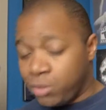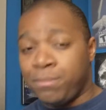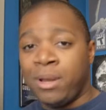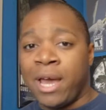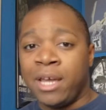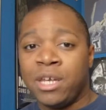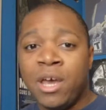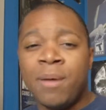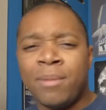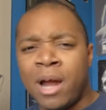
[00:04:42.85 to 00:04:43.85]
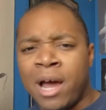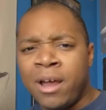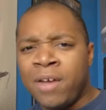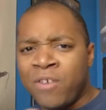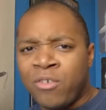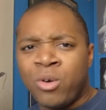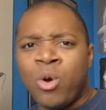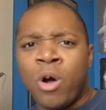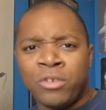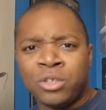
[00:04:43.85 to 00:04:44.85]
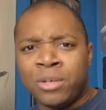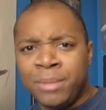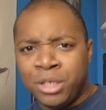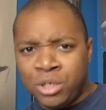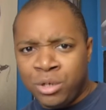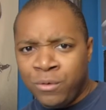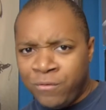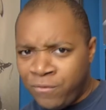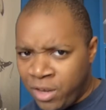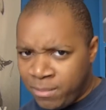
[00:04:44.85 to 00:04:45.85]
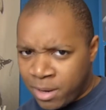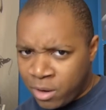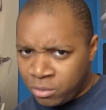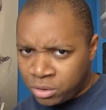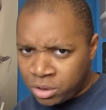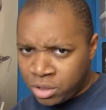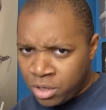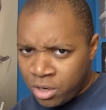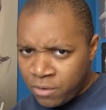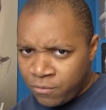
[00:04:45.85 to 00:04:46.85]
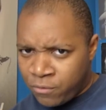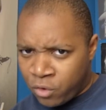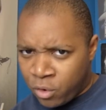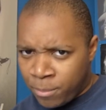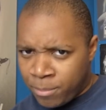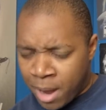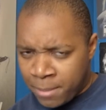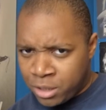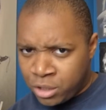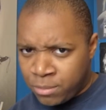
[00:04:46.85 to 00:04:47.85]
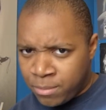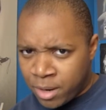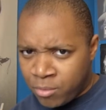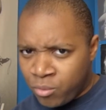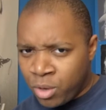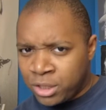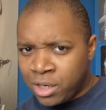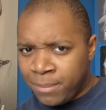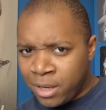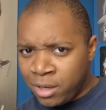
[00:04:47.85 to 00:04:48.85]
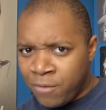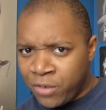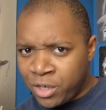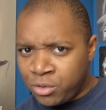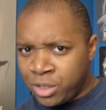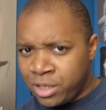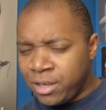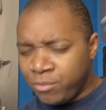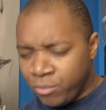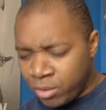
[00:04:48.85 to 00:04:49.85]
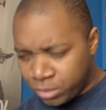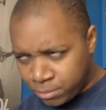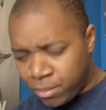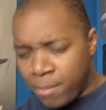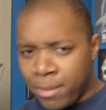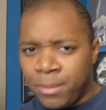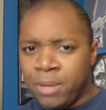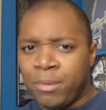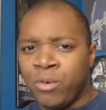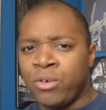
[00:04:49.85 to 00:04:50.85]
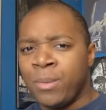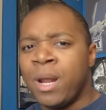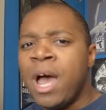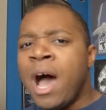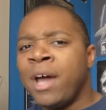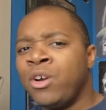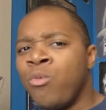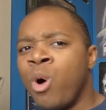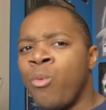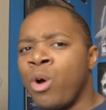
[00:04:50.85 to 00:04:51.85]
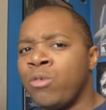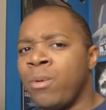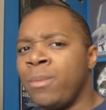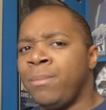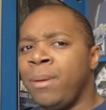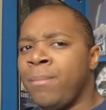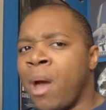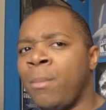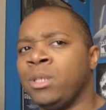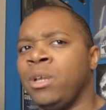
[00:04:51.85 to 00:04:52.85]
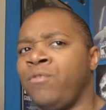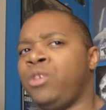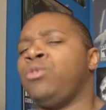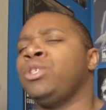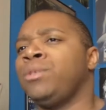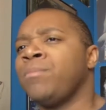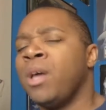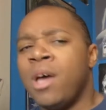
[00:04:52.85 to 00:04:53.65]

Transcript: planned, but if I recall, there's going to be two females for Batman and Superman. One's going to be a love interest, and one was maybe going to be Wonder Woman. I don't want Wonder Woman to be Batman's love interest.